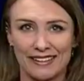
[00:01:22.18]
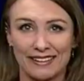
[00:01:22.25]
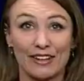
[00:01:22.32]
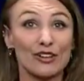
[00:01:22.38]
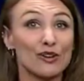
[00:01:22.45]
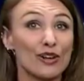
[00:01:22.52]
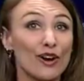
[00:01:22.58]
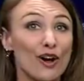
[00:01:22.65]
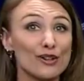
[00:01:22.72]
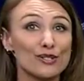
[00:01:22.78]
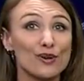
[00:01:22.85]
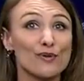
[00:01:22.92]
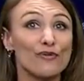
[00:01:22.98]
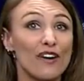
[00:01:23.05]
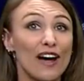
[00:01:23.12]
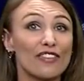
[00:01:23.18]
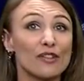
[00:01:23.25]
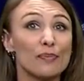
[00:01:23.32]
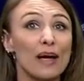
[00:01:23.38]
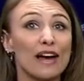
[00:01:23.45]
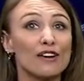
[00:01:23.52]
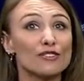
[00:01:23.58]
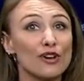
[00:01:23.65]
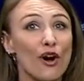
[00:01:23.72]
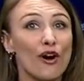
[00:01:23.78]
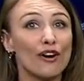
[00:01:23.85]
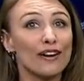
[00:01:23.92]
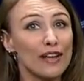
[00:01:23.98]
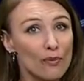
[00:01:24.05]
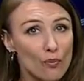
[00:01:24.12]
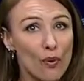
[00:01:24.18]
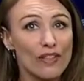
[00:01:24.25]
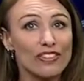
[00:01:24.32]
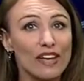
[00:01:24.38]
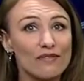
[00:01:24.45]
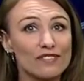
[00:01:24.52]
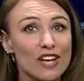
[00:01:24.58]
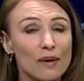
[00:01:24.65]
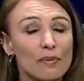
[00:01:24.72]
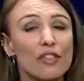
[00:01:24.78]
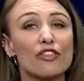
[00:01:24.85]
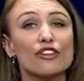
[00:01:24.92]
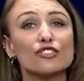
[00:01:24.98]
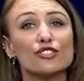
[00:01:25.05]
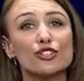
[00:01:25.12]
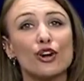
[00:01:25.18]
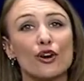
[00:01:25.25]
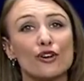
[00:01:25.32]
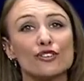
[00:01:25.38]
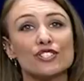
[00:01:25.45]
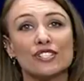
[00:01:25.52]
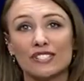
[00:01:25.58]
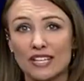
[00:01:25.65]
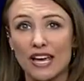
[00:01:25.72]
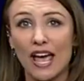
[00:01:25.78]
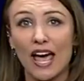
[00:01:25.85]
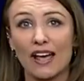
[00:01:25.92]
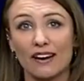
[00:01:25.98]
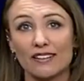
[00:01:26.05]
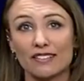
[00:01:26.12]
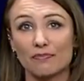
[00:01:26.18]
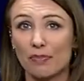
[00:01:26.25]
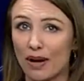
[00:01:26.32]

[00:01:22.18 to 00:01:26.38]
Now you can also find the pair's art at what they've dubbed the church in Tijeras,